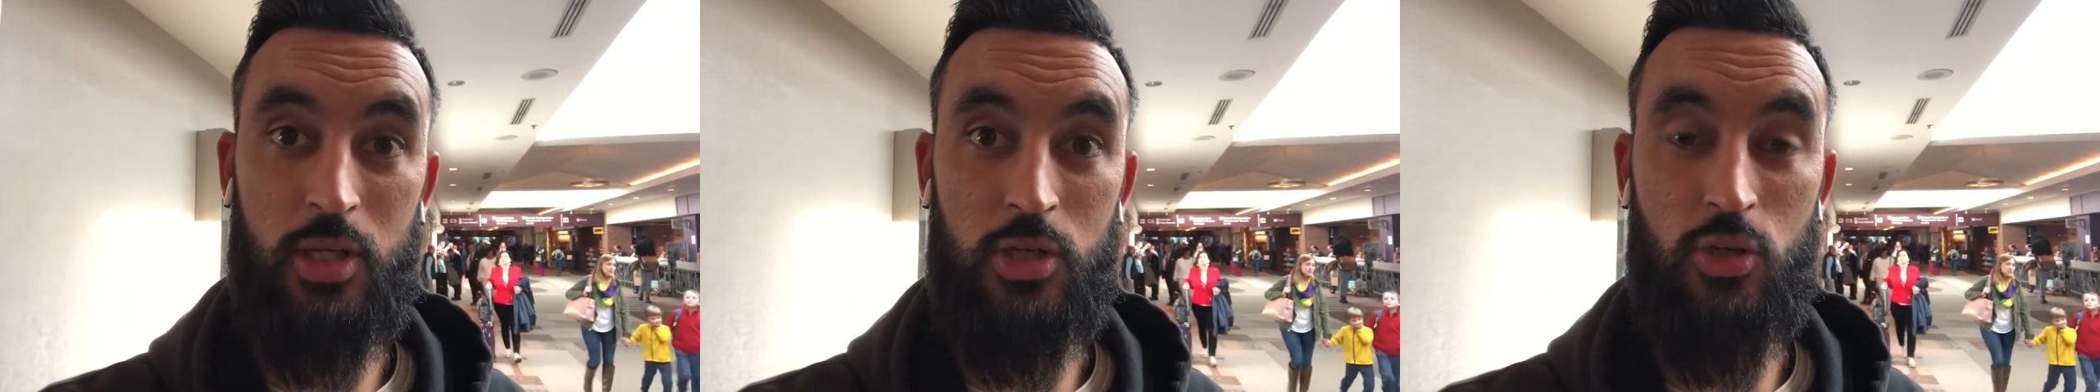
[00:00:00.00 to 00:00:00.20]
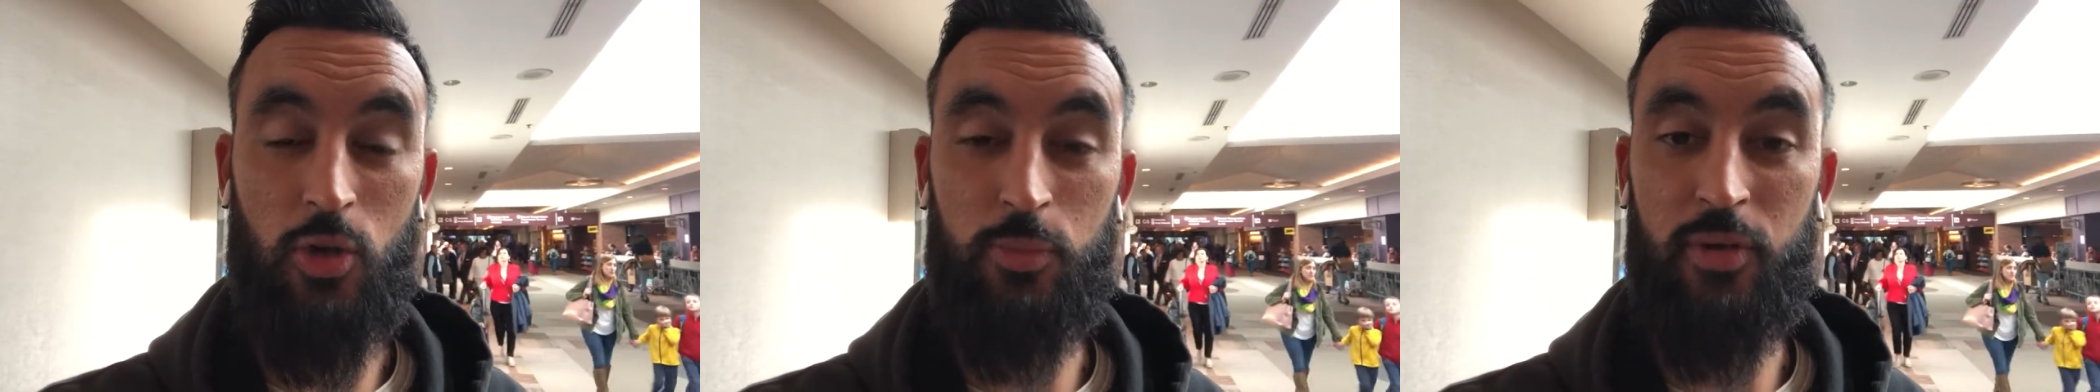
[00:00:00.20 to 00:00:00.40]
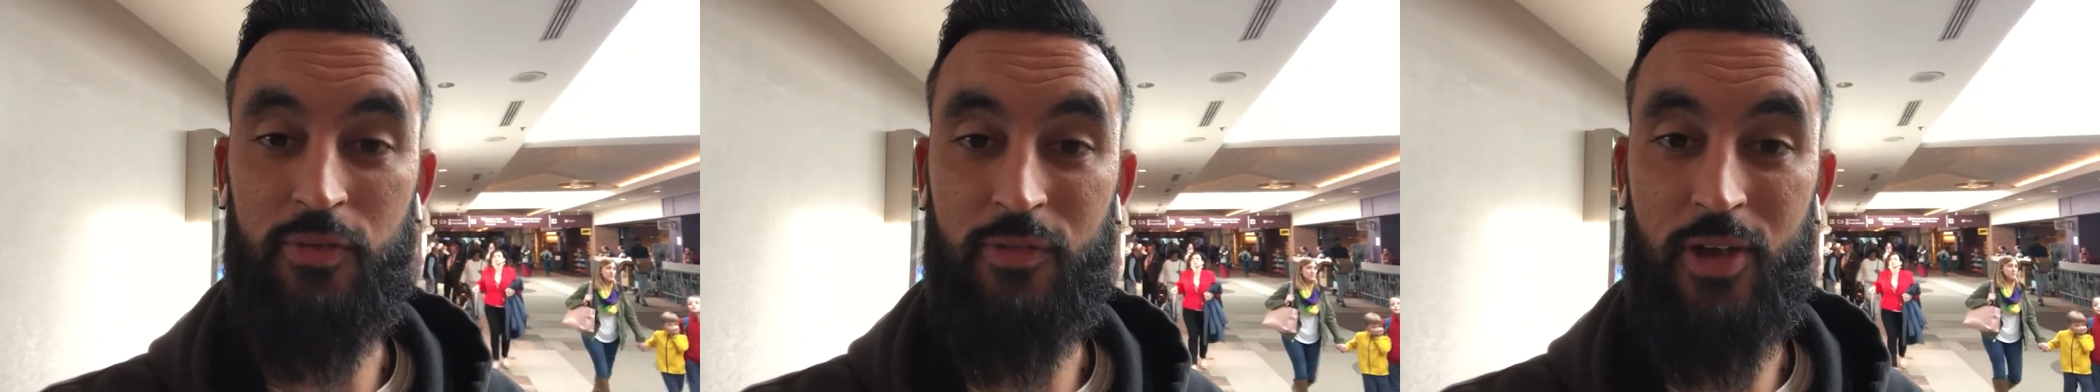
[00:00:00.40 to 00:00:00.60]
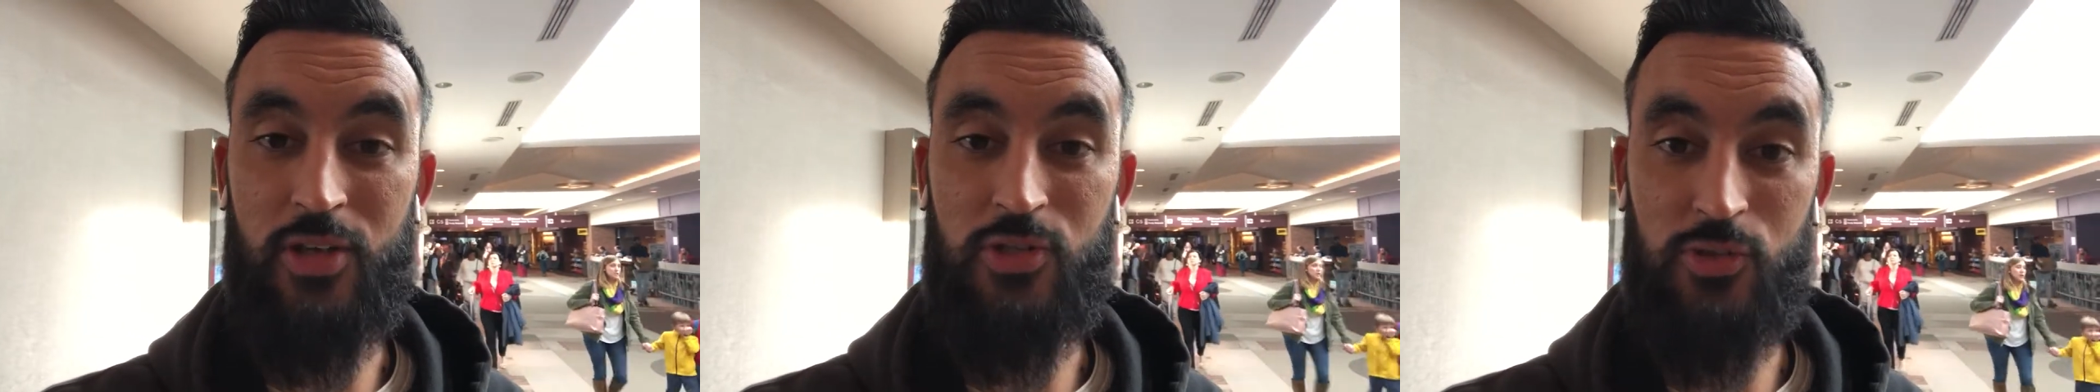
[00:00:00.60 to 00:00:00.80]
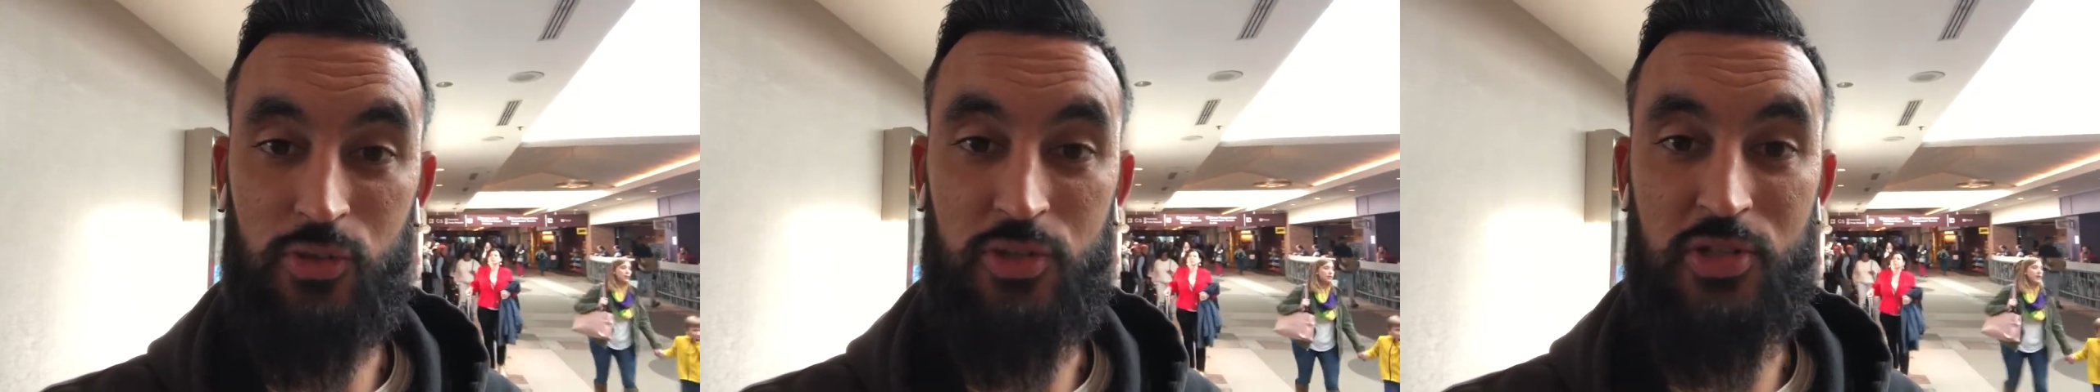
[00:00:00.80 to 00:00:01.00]
in your
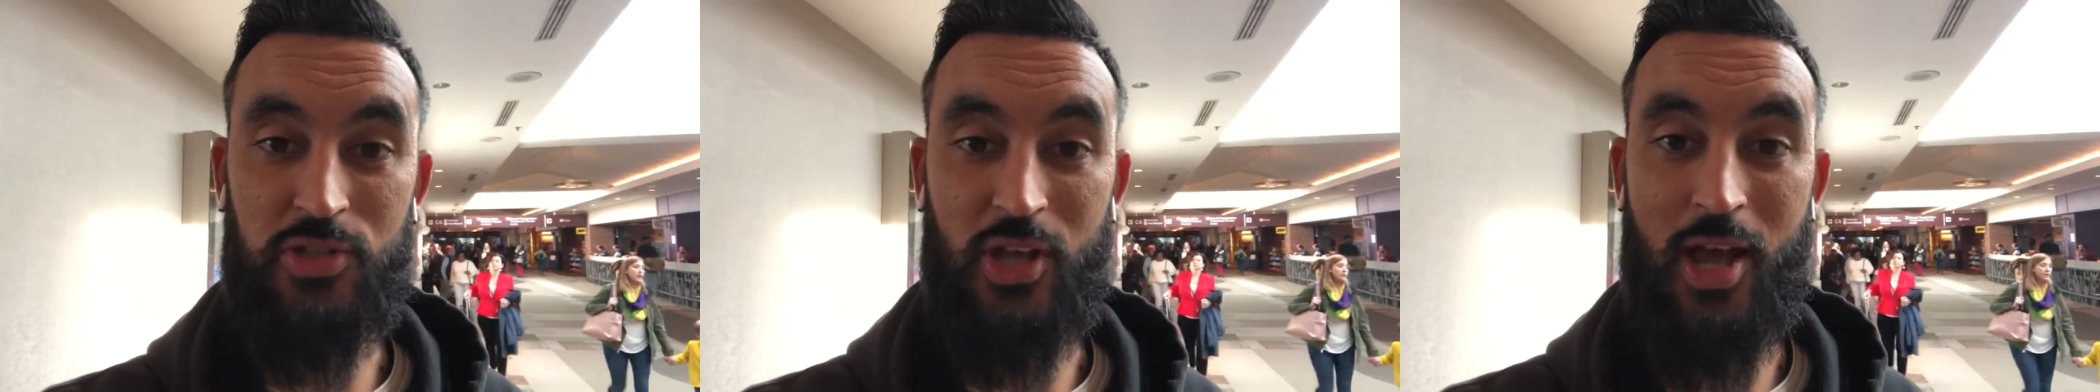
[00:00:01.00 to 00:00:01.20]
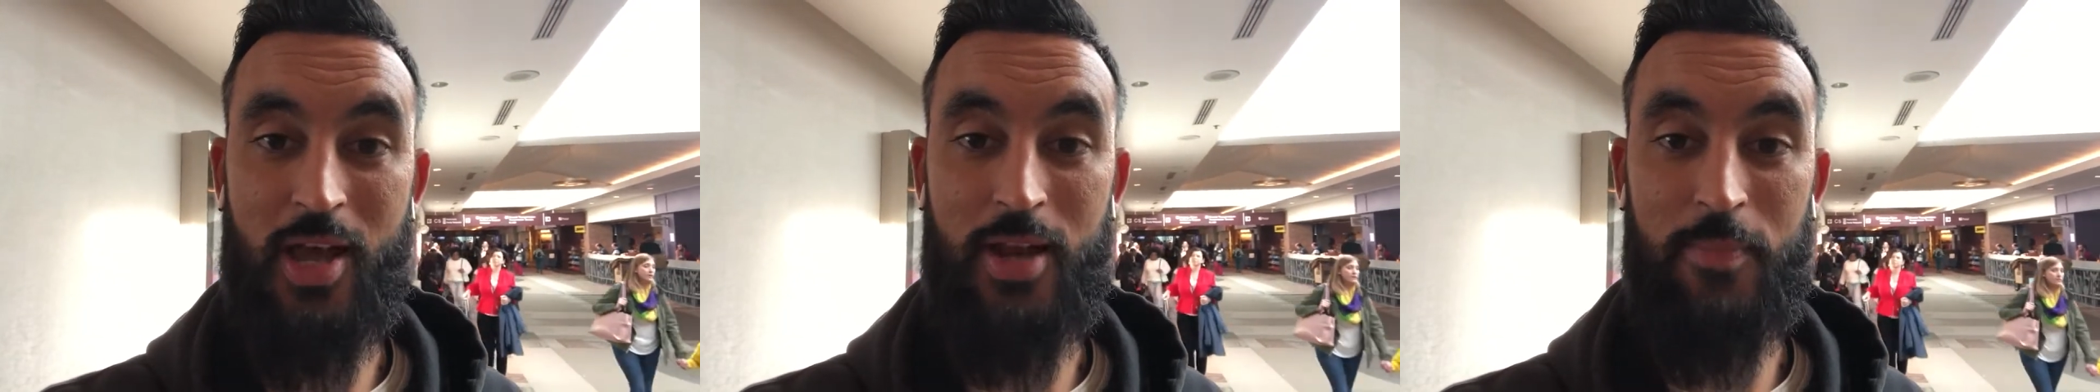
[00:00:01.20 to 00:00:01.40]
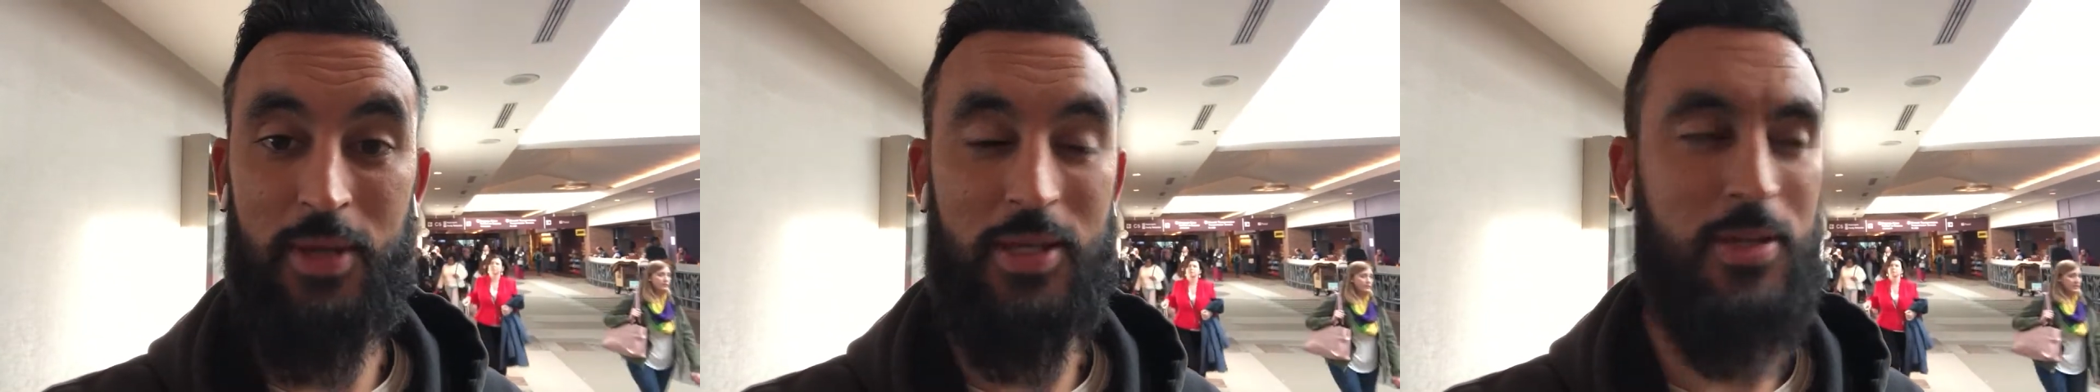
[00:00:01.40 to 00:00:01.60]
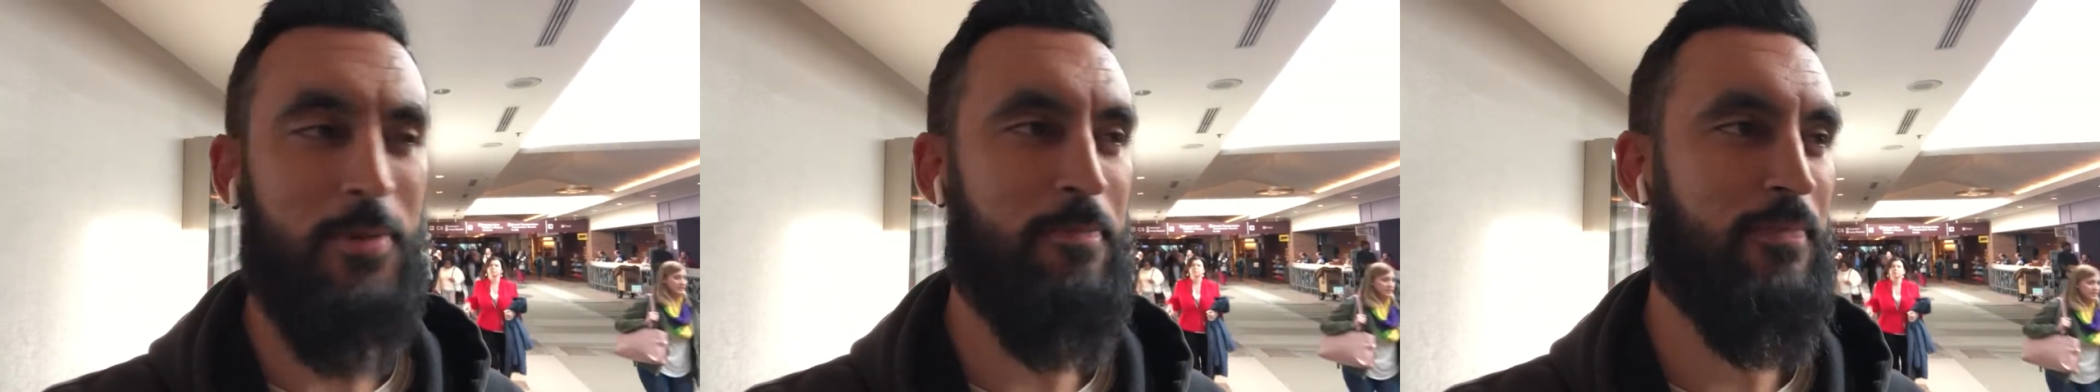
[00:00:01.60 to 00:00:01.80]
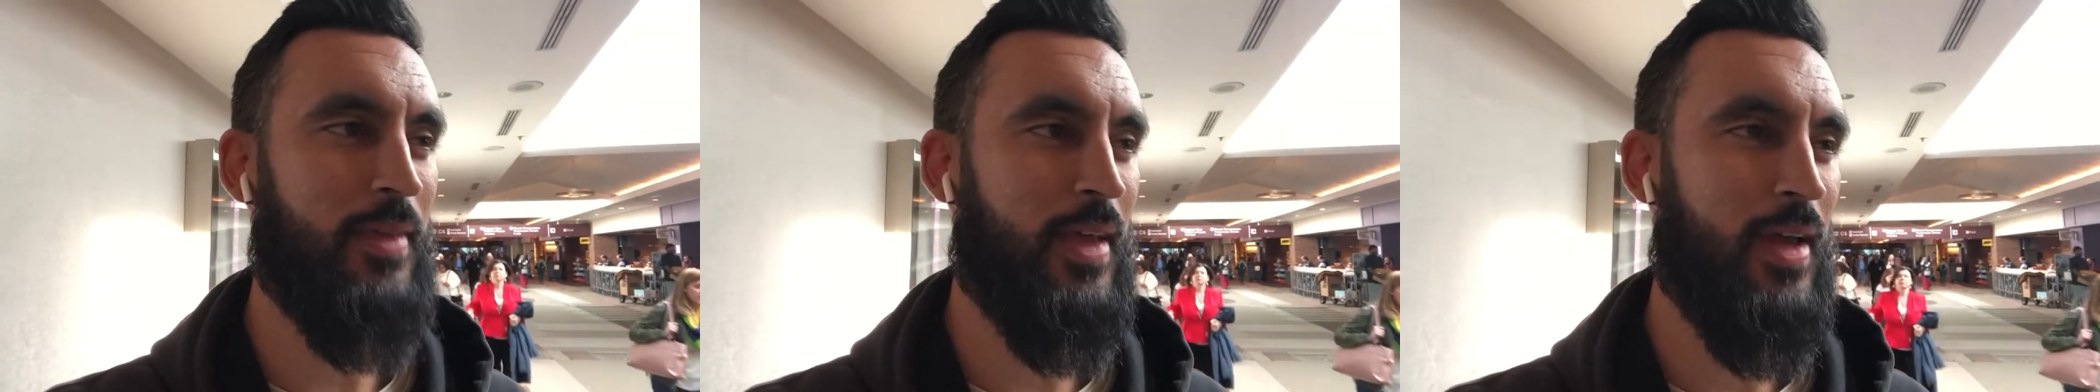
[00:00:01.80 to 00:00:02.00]
professional design
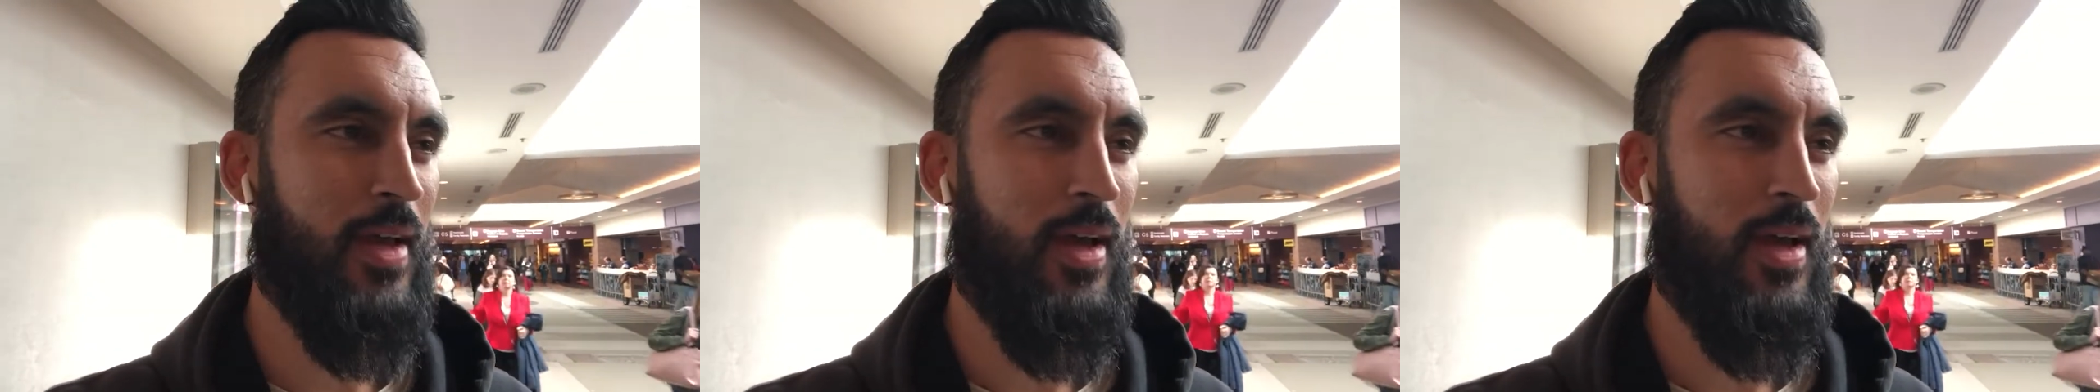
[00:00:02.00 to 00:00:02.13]
opinion,